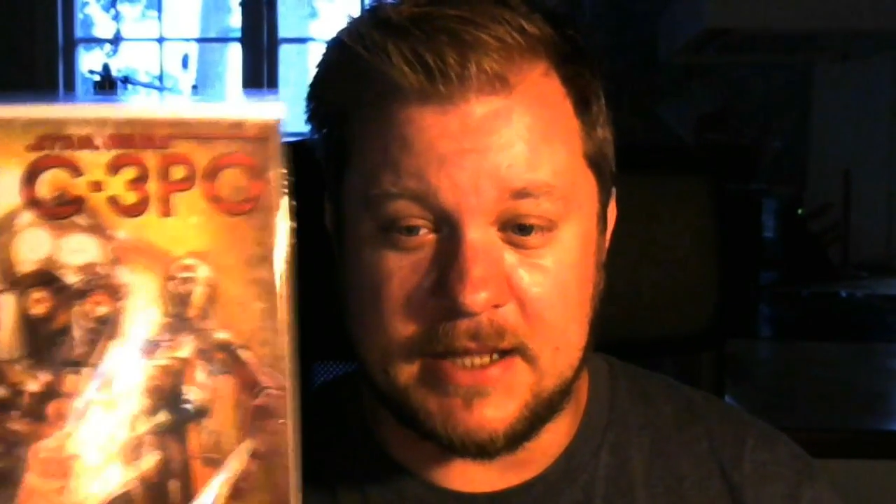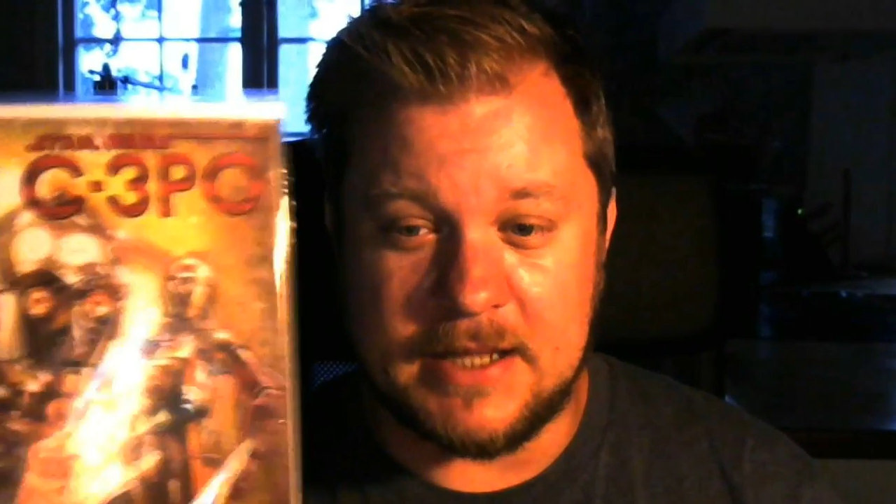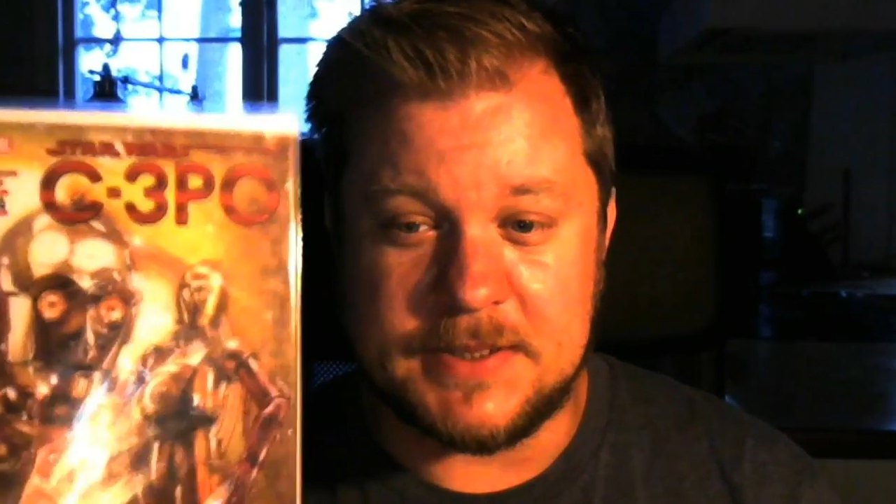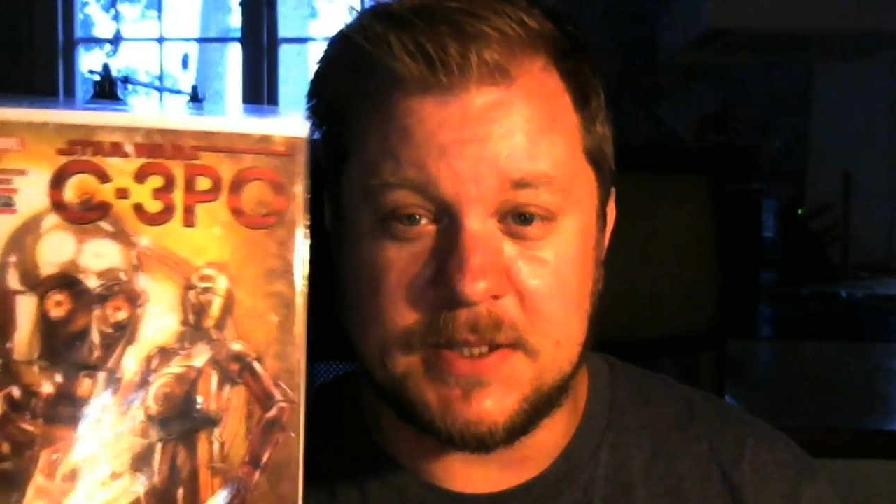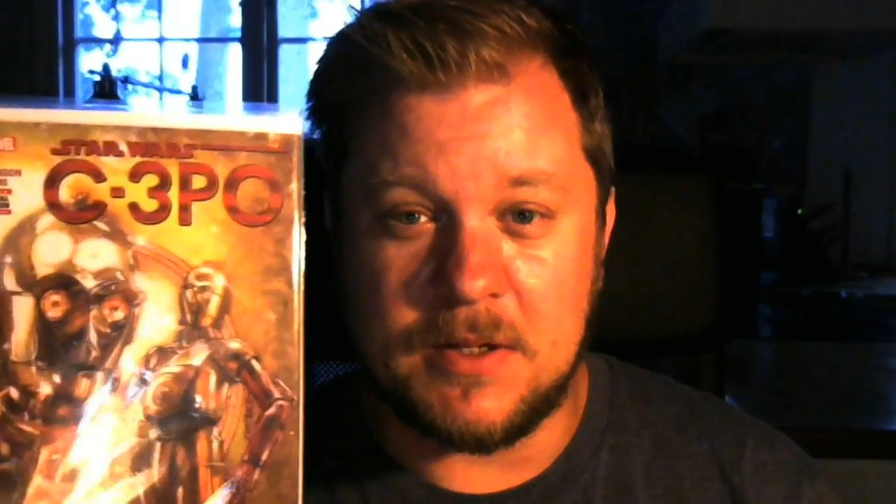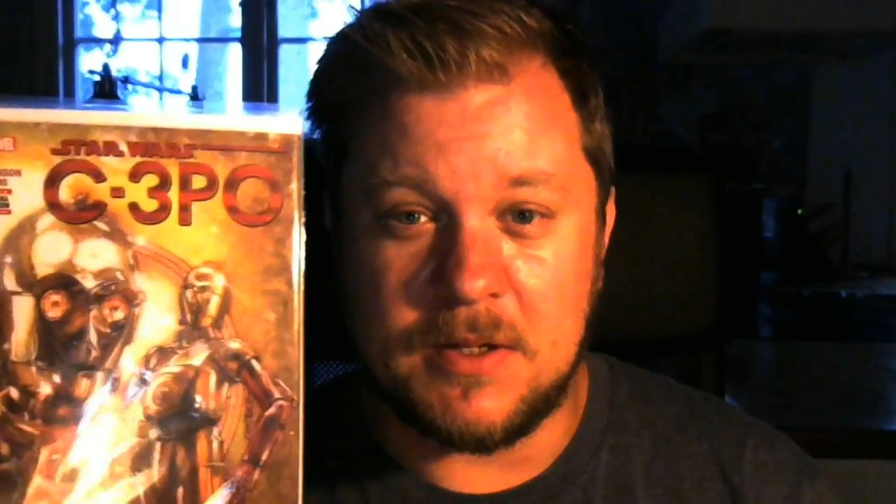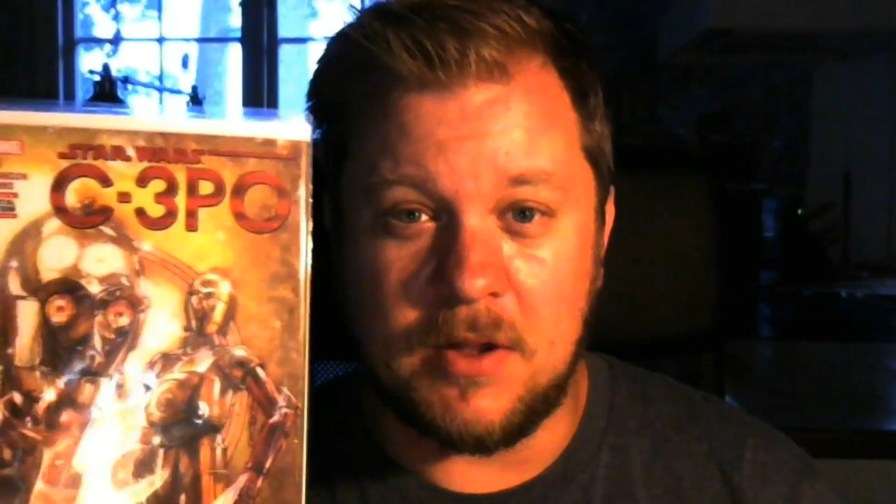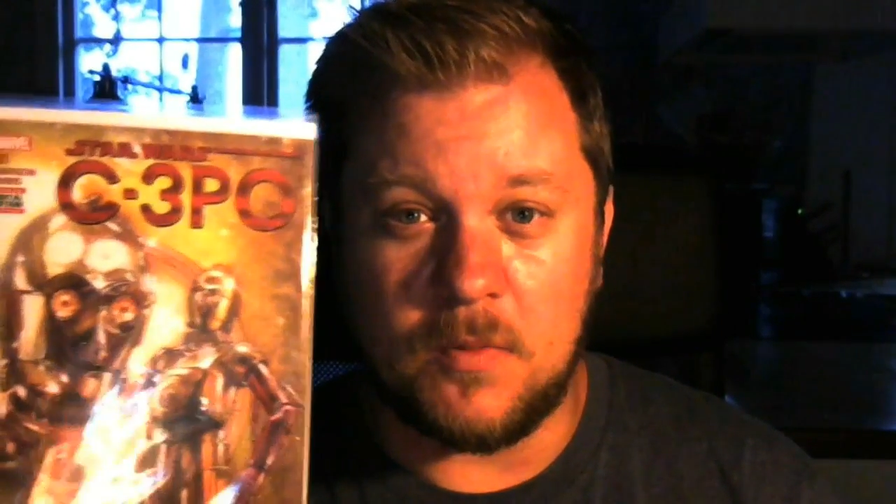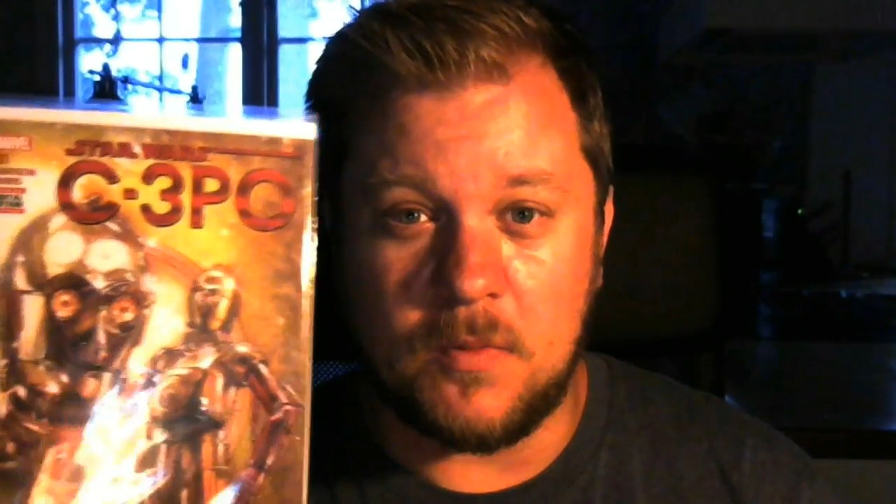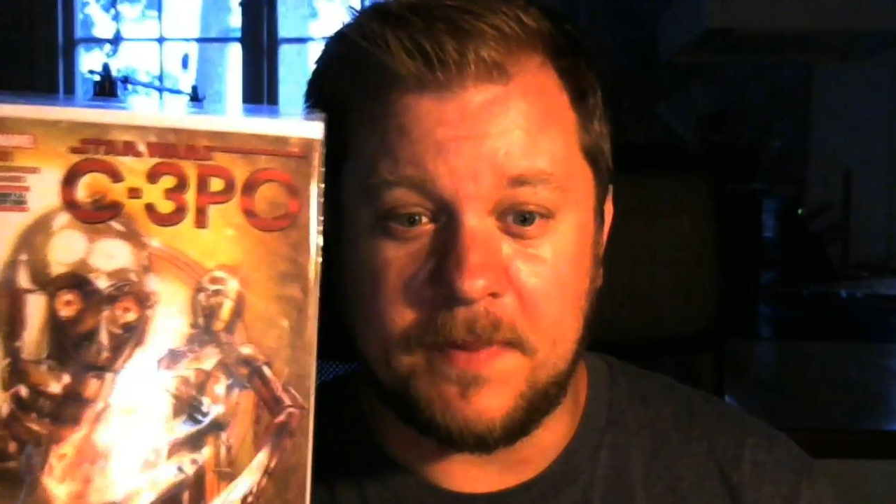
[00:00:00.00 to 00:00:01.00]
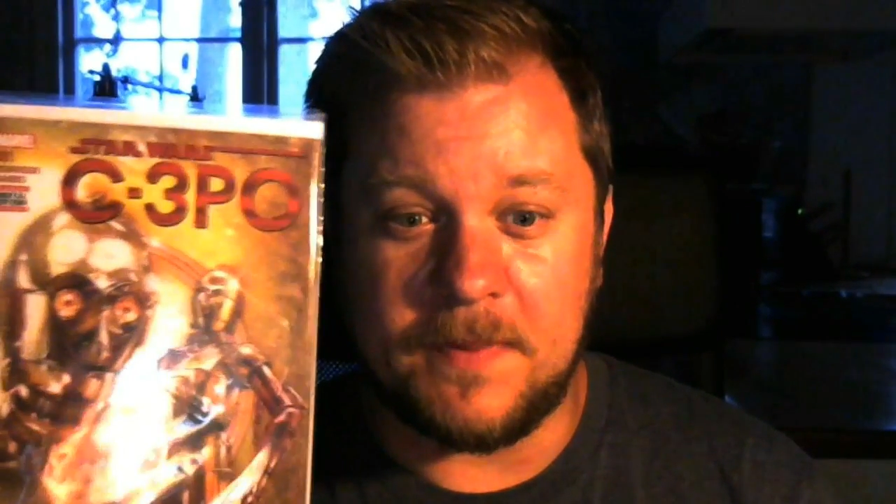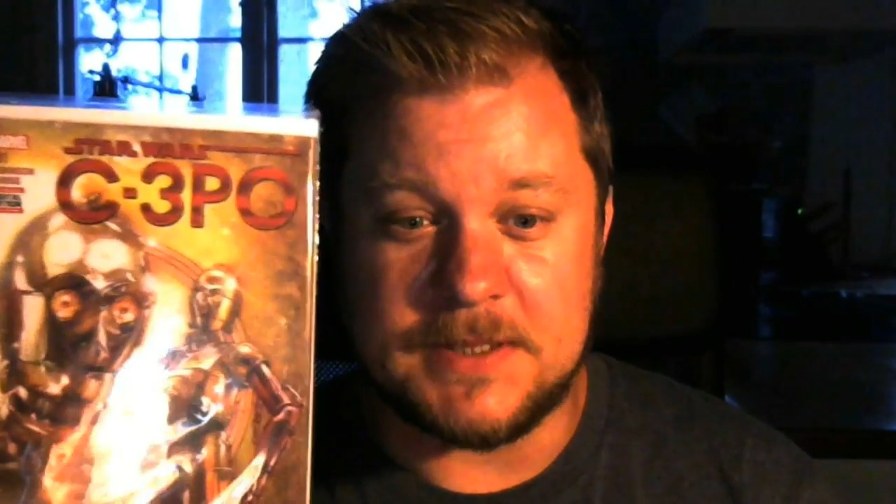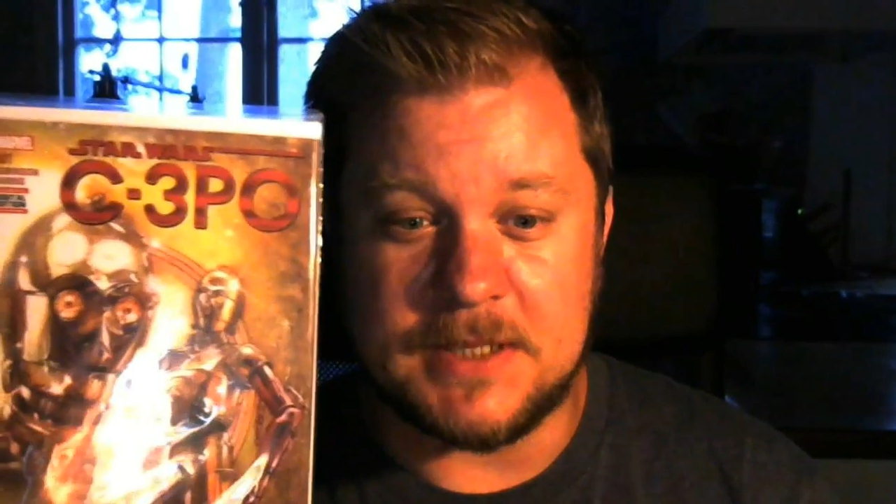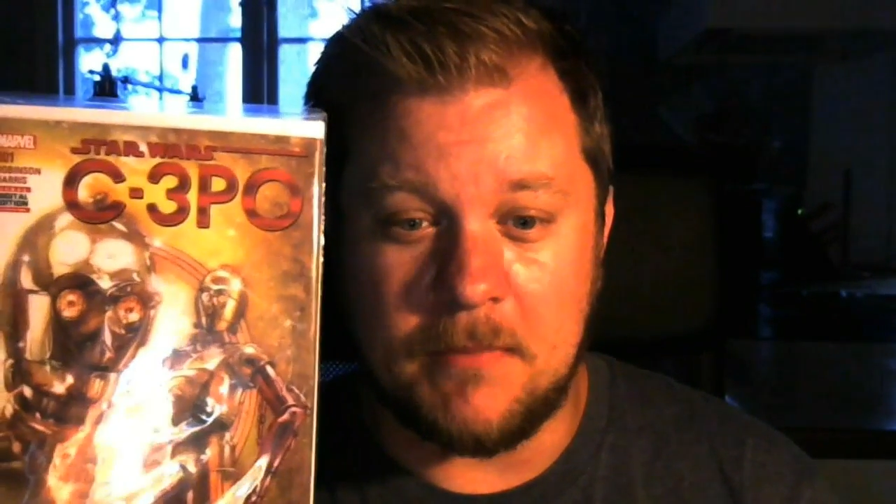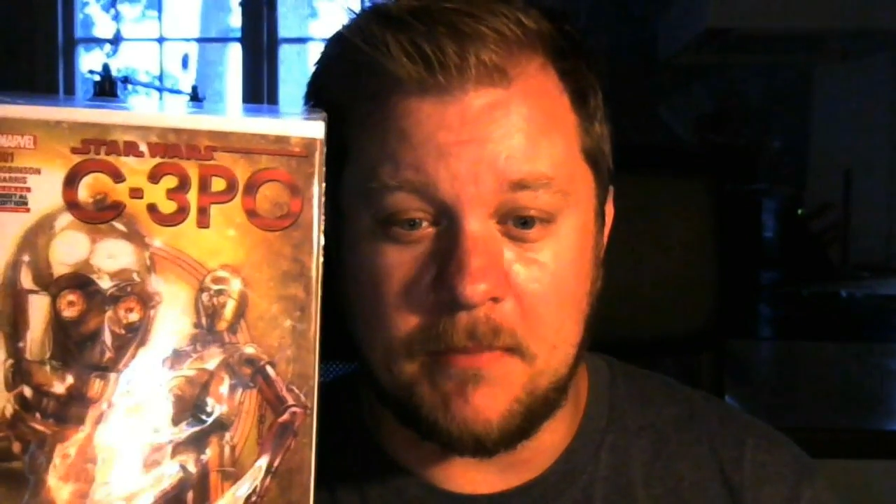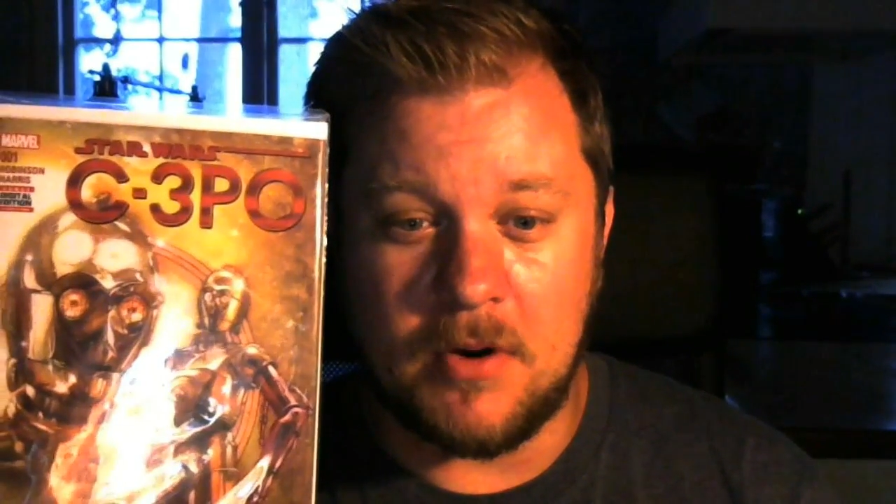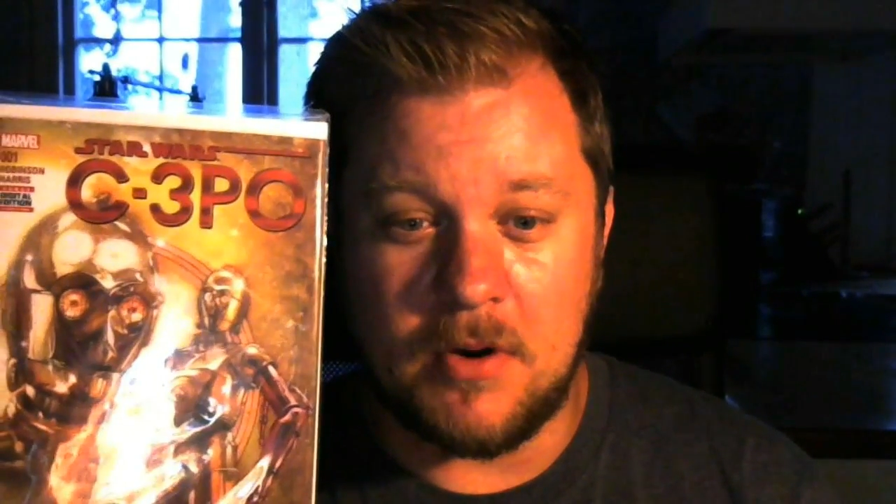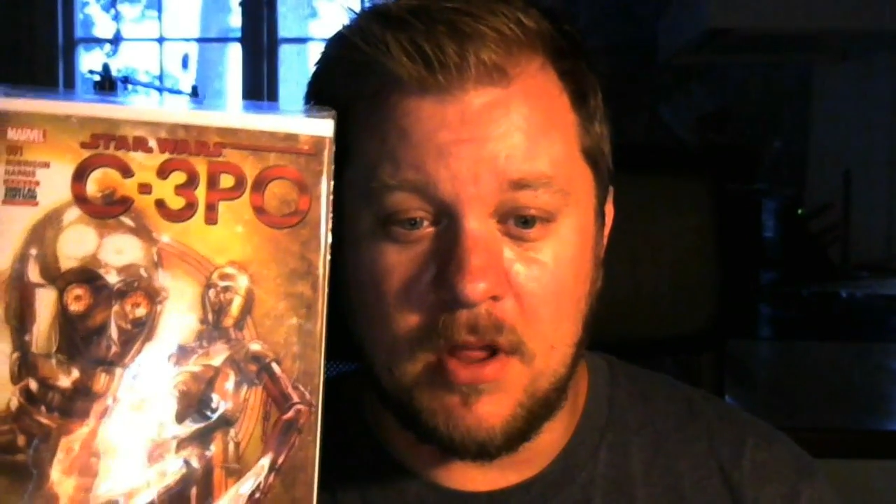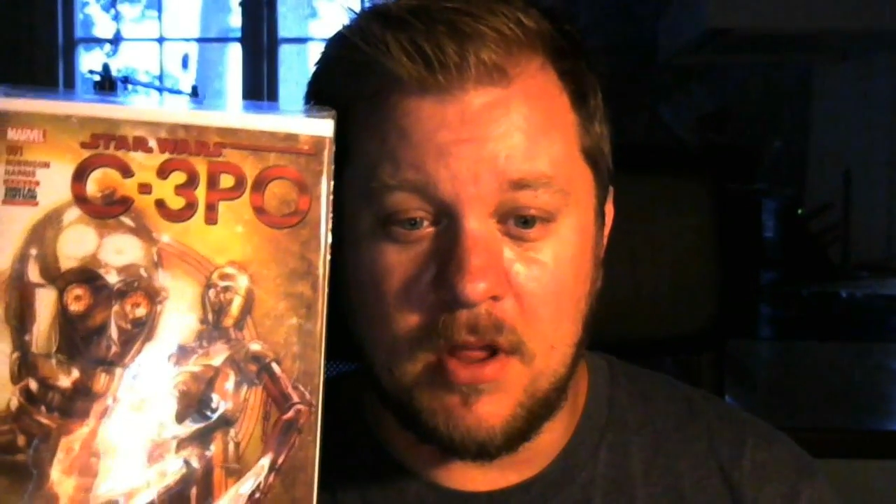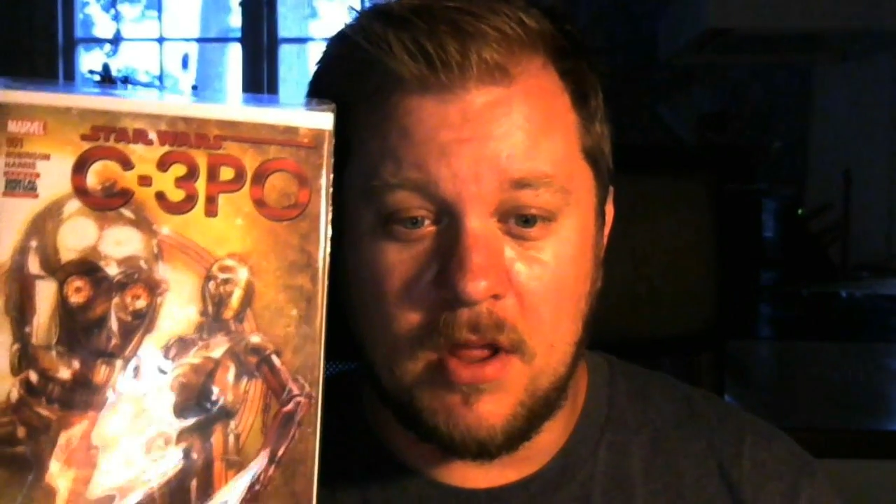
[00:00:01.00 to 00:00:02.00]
ends with this number,